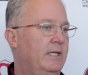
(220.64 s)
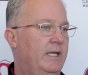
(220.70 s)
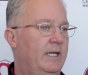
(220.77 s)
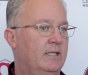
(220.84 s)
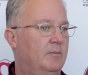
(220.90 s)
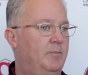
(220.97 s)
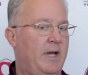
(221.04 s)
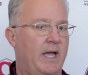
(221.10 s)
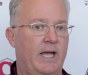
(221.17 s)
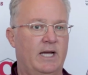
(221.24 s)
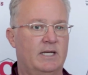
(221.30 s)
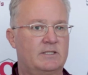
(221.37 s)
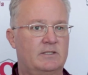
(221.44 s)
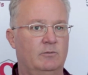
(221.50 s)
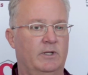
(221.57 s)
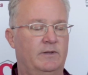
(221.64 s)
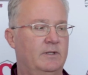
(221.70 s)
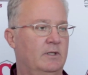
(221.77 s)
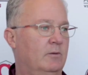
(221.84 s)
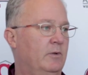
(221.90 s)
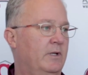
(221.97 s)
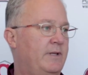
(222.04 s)
in the past
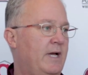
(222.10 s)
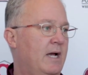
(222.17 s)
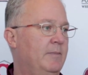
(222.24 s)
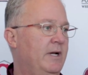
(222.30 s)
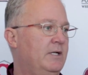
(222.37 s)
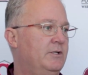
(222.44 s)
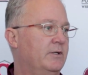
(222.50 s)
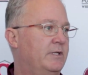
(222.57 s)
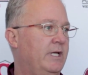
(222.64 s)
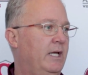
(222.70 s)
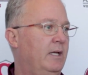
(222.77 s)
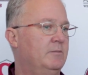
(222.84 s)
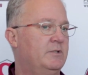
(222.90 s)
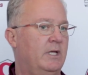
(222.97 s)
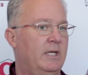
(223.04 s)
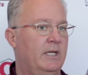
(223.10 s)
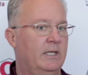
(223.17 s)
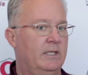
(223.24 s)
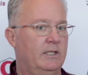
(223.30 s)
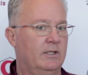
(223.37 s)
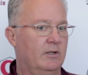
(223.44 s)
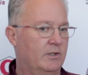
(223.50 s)
with high major teams,
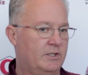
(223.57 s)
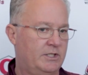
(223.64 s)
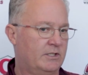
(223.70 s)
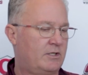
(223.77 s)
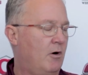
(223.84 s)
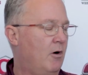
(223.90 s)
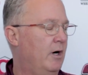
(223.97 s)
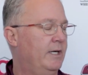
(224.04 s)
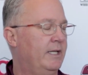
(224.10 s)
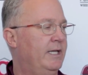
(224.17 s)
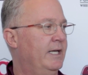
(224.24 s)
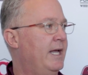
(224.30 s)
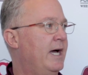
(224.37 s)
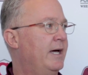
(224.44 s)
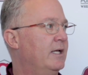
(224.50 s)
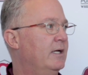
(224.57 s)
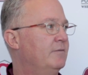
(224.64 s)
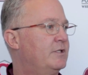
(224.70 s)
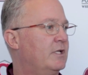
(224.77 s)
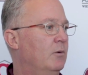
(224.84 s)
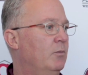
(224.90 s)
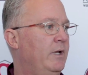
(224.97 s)
you know, it's just hard to get out
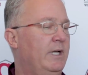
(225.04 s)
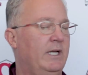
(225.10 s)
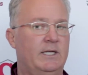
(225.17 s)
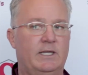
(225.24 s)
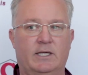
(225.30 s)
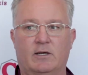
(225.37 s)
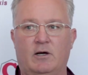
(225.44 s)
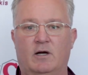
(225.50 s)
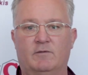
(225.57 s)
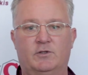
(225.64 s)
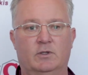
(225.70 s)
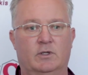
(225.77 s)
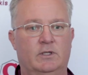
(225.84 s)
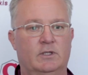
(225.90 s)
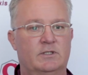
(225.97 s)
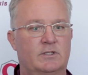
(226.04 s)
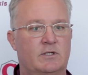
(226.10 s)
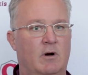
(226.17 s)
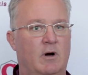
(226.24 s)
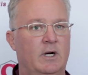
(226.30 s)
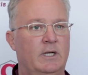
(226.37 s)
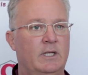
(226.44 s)
of. So we need to get off to a good
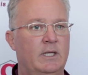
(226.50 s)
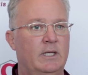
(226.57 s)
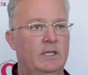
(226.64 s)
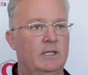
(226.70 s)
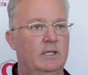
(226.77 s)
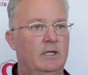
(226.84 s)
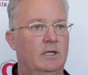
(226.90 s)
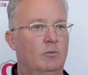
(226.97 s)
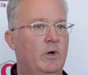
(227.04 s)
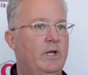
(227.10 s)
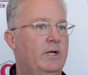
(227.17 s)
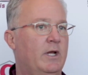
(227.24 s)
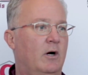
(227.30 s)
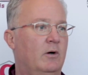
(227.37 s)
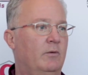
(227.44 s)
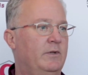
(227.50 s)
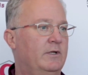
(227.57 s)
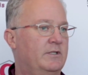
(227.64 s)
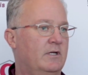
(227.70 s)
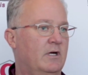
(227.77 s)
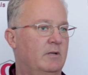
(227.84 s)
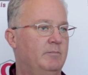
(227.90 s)
start. We know
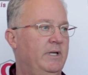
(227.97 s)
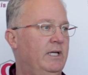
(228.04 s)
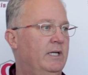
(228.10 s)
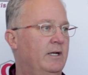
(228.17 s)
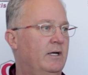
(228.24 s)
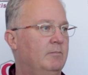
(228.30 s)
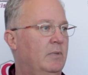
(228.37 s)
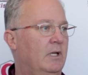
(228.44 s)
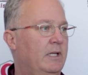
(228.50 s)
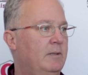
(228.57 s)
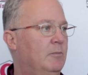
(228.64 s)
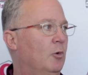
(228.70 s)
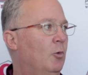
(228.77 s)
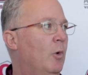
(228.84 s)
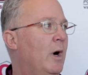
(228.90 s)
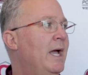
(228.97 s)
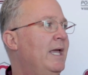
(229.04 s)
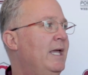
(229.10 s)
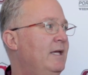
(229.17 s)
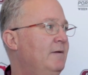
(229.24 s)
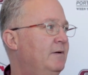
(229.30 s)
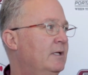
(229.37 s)
there's going to be an unbelievable
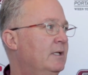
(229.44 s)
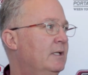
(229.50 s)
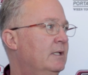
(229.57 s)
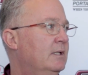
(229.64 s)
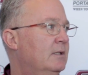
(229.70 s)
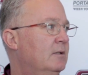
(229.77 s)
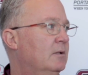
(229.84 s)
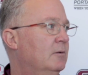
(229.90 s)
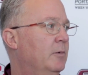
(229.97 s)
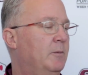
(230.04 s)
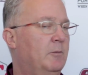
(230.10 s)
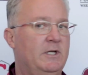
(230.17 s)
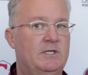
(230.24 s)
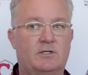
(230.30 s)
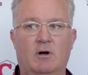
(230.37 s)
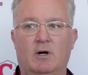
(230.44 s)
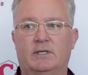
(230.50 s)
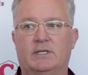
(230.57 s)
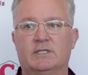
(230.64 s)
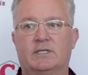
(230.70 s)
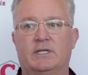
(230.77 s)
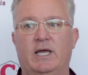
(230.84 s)
wave when we
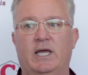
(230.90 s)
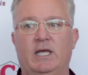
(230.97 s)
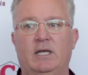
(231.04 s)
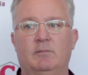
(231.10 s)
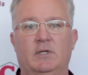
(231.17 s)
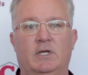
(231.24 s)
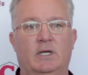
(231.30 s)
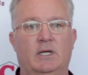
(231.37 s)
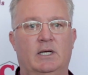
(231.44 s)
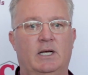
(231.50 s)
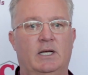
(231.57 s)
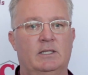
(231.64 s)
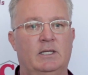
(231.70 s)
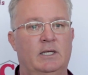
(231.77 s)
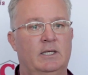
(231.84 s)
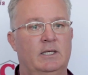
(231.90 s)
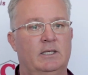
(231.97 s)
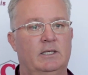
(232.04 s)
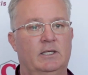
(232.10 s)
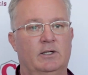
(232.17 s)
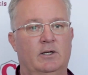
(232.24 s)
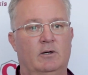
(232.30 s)
start this game.
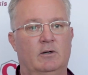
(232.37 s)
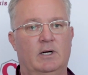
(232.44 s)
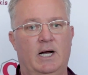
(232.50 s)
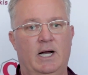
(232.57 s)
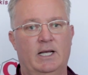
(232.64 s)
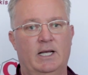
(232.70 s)
You know,